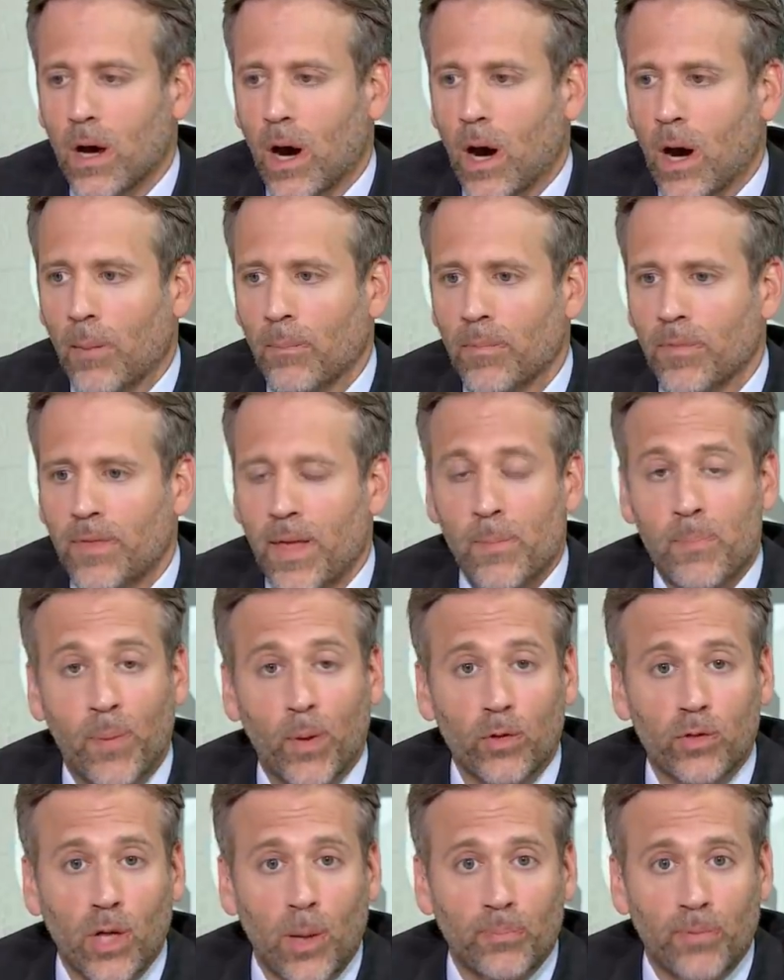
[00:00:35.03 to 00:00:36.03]
Um, they
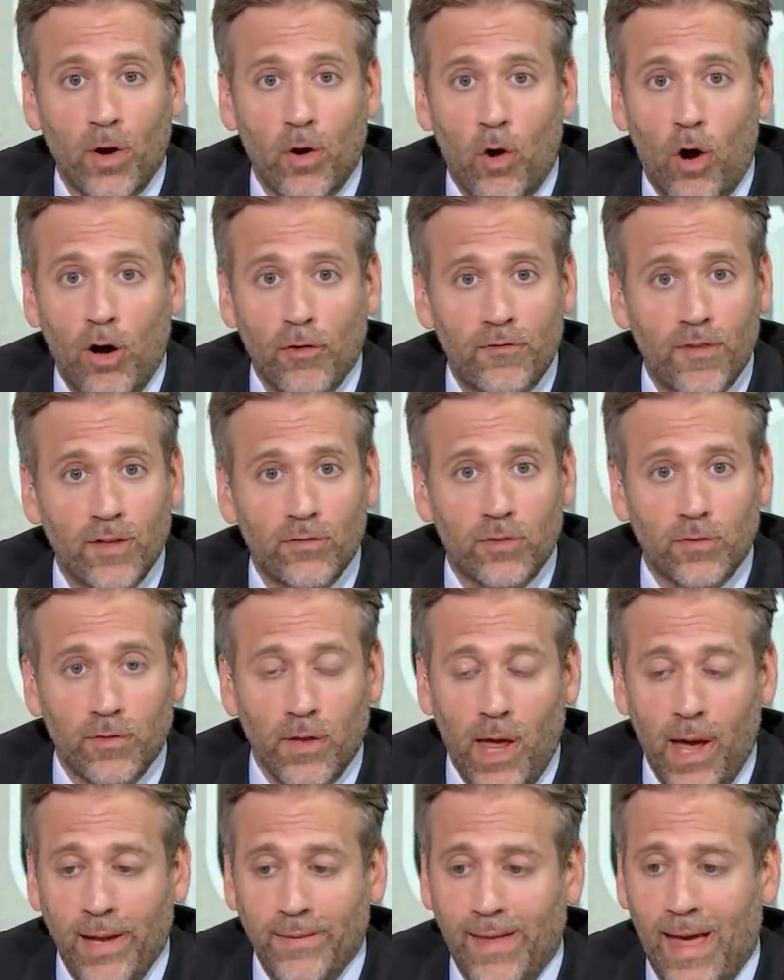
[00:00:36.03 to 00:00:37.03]
built up their offensive
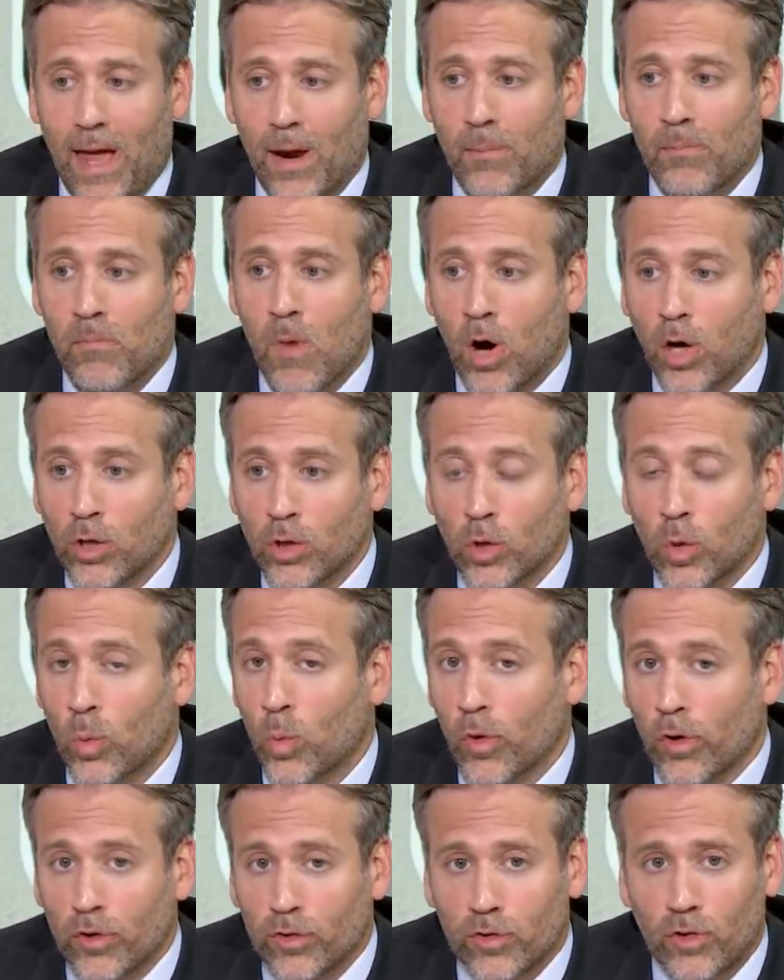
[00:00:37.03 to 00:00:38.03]
line. They had among the
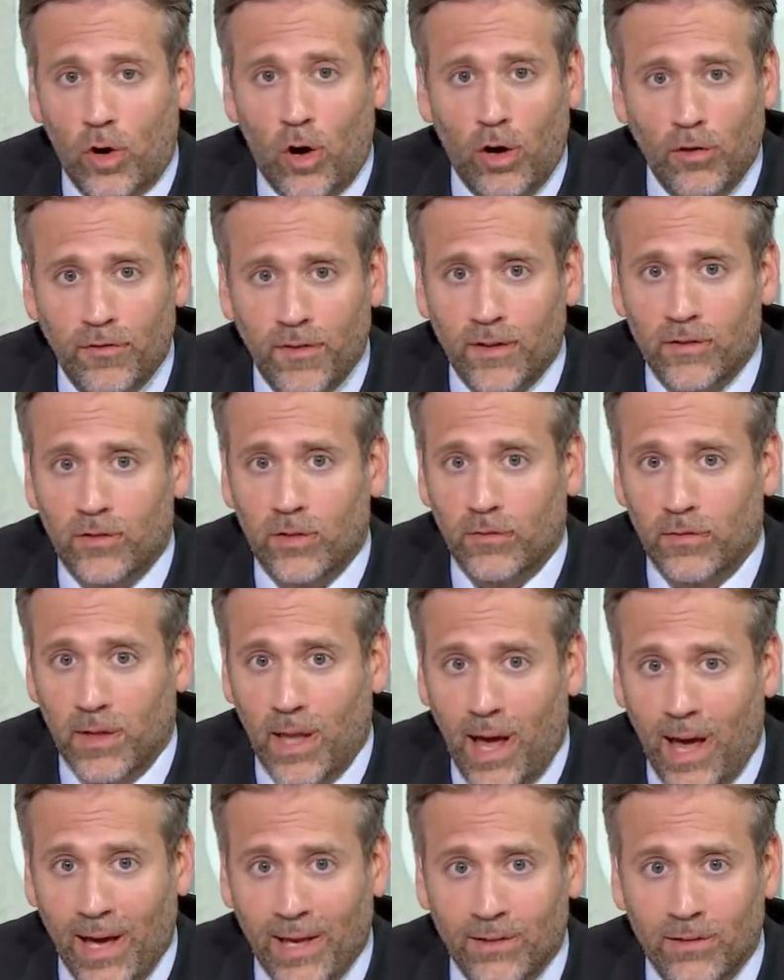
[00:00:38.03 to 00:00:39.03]
worst offensive
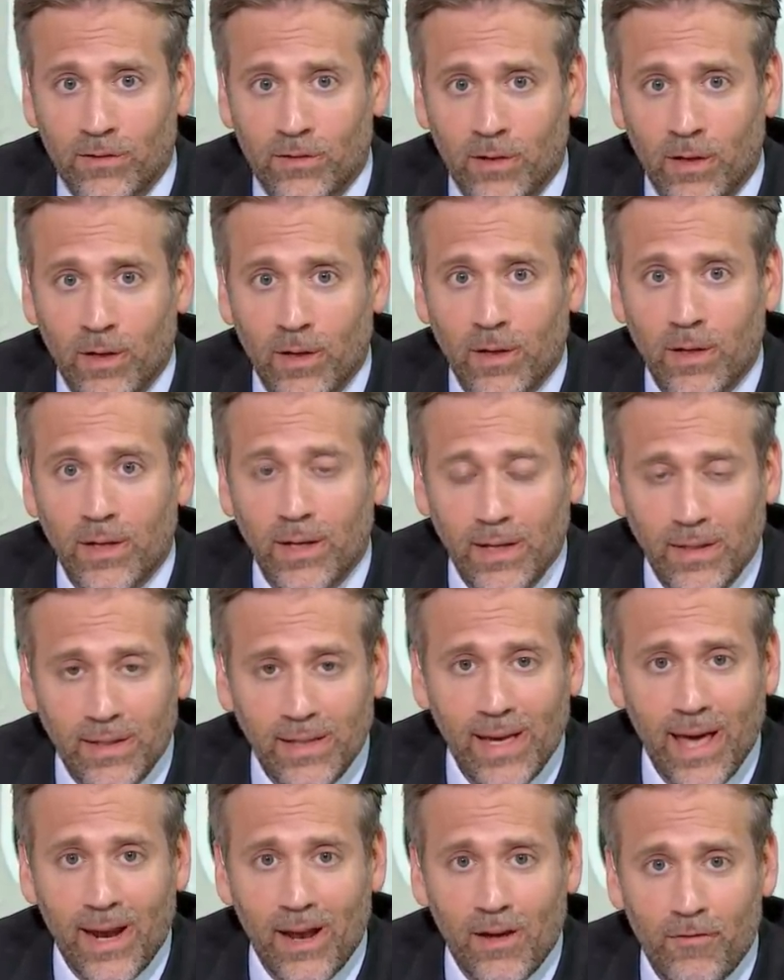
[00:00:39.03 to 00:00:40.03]
lines in
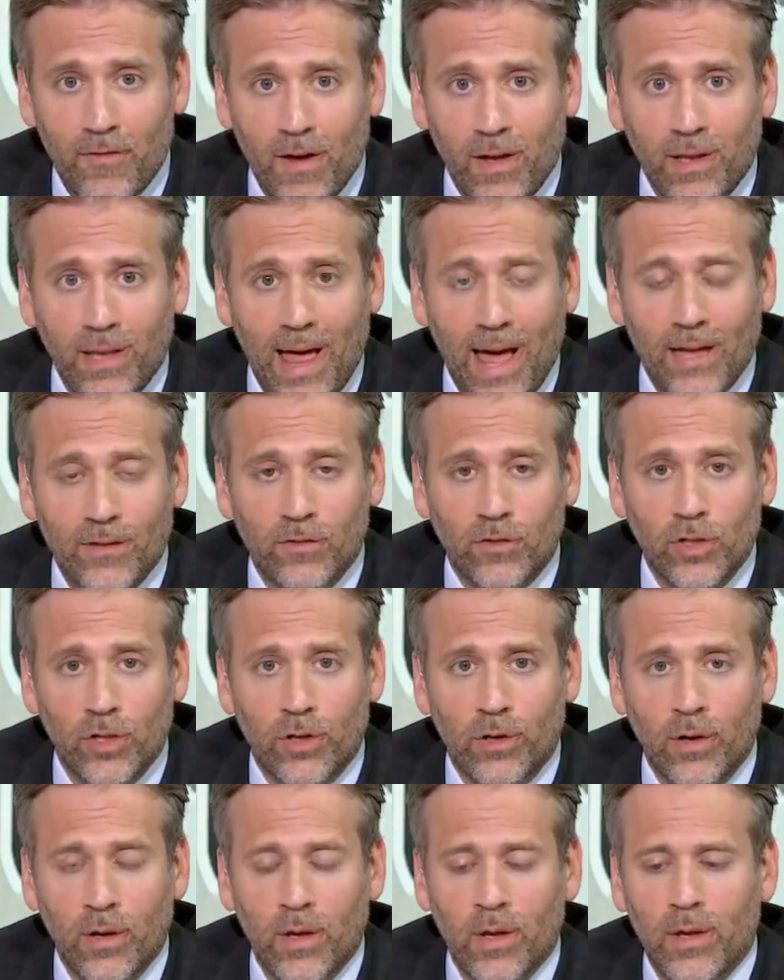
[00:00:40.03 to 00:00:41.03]
the NFL last
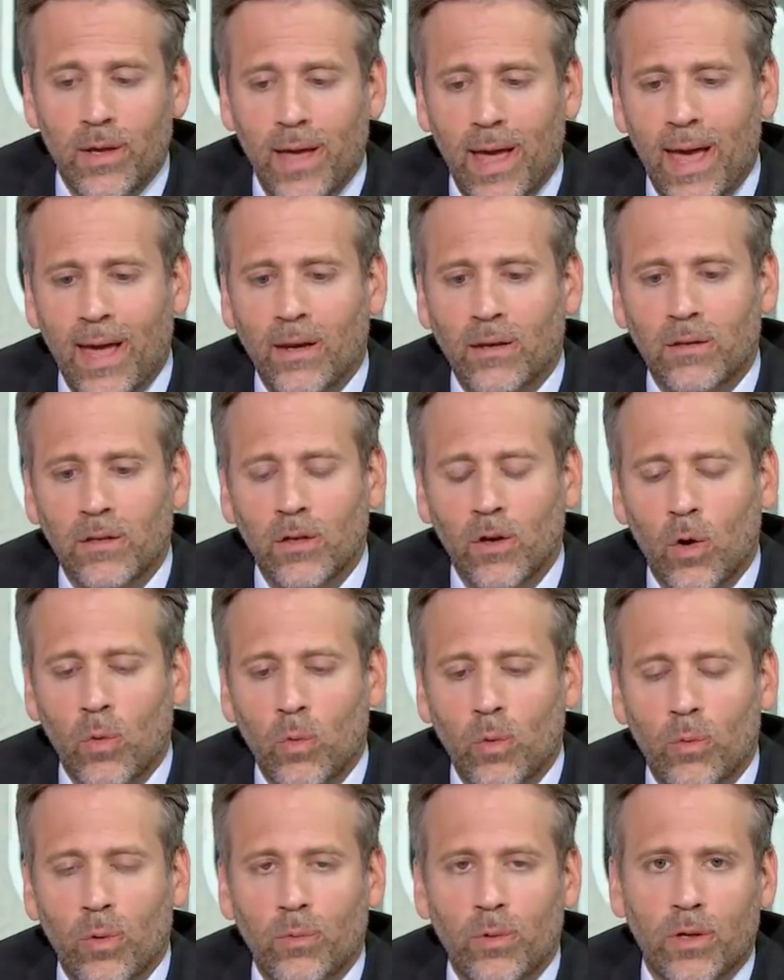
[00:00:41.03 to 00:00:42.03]
year. And, you know,
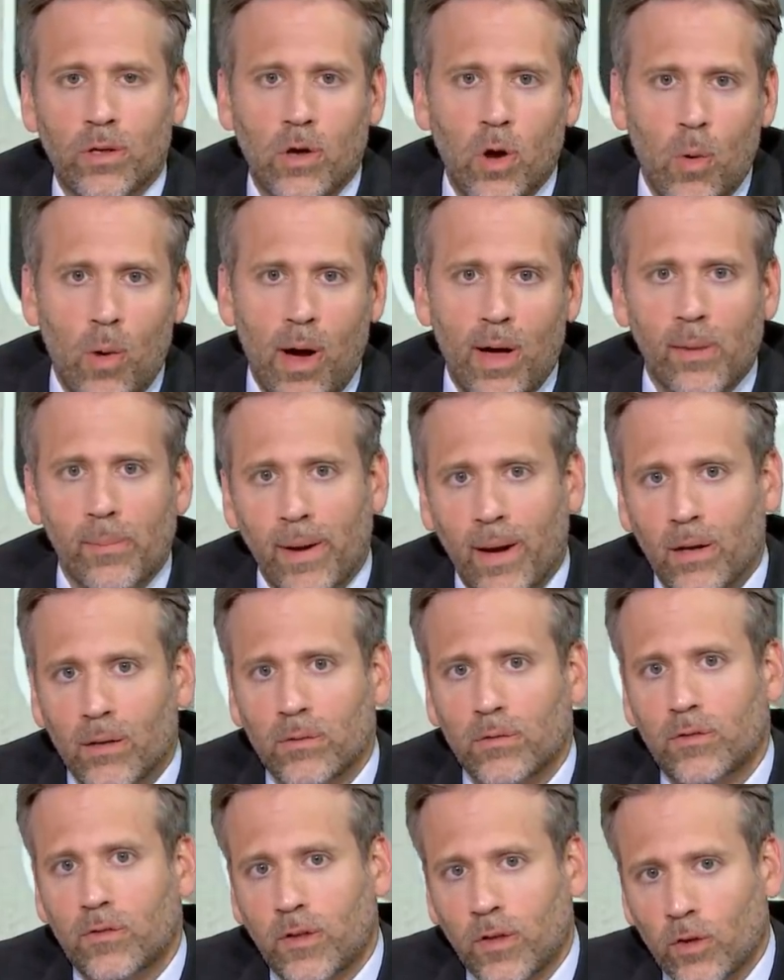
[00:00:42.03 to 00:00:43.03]
we could go on
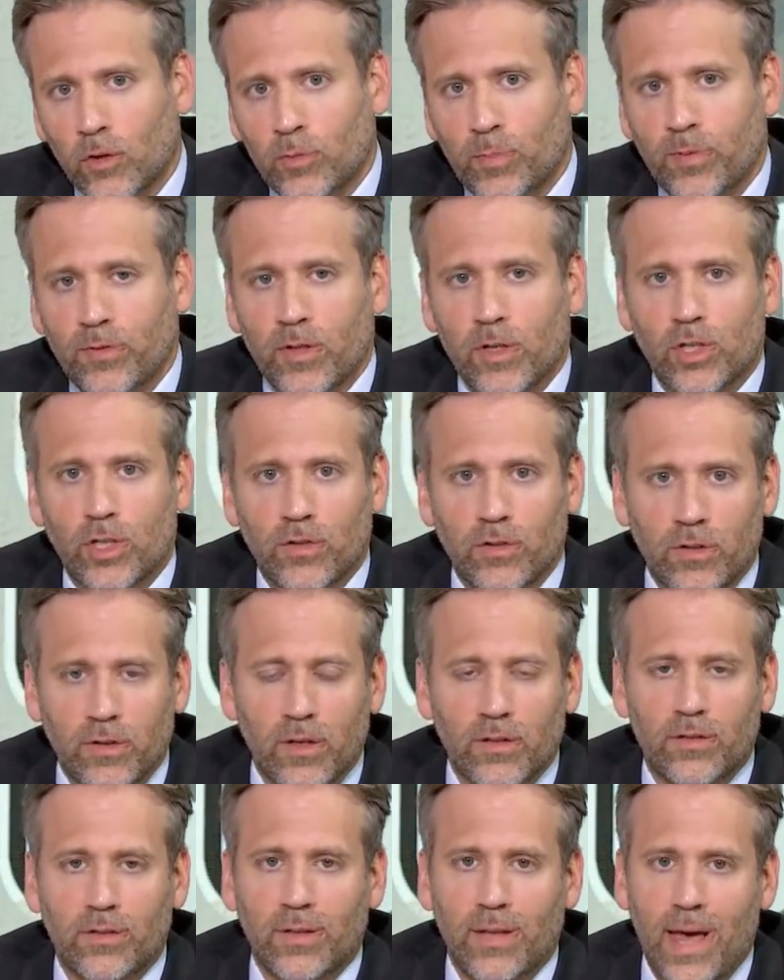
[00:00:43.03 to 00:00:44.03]
about skills positions and
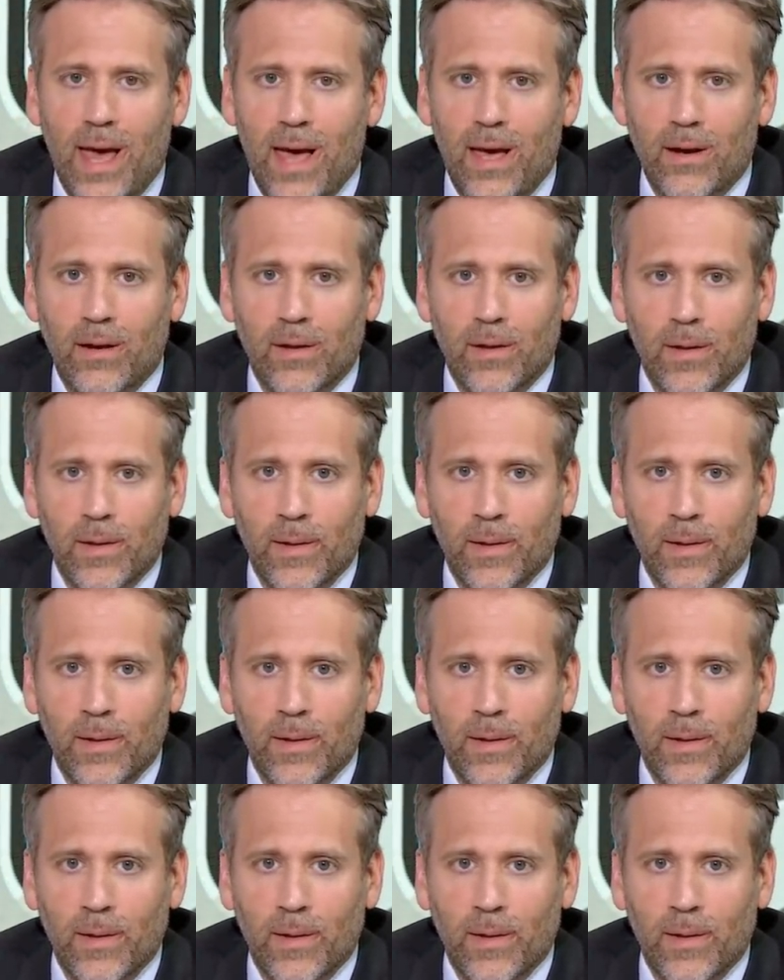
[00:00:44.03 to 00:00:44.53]
this and that.